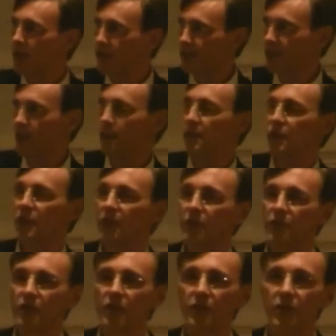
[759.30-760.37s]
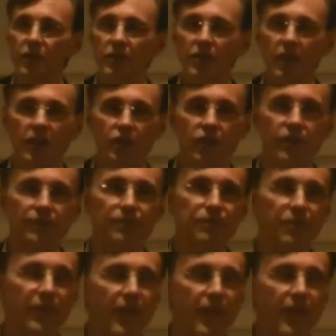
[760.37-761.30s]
by the Thomas Jefferson Association.